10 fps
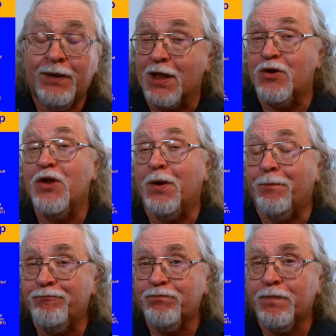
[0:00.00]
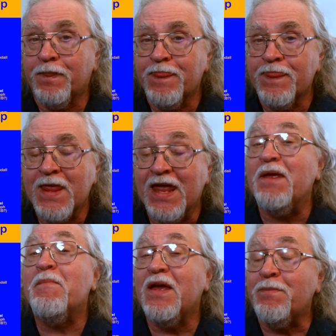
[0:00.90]
I don't know. He
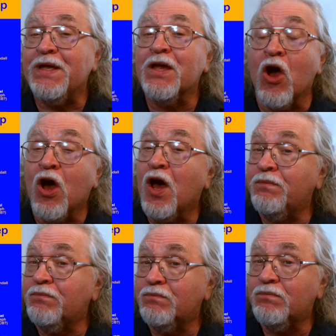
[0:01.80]
may be gone